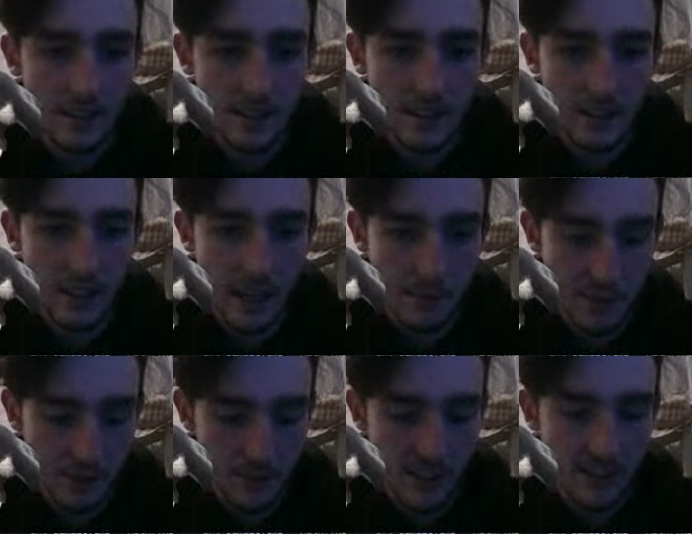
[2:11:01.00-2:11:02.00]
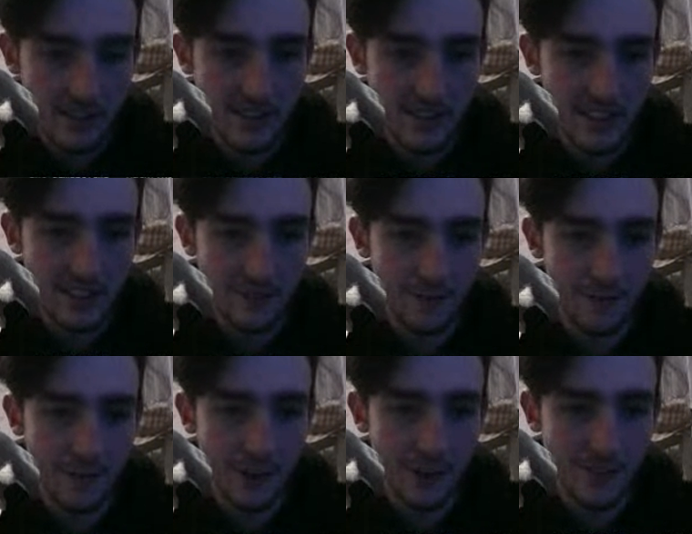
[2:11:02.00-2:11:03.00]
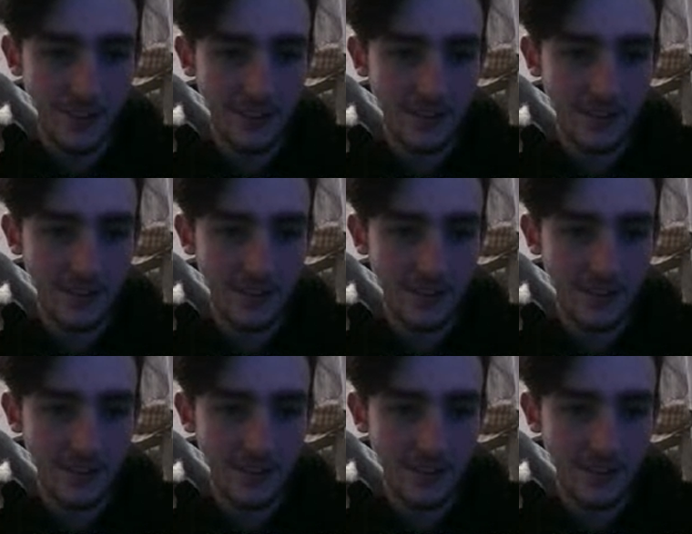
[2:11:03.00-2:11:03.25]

can damage player is set to false.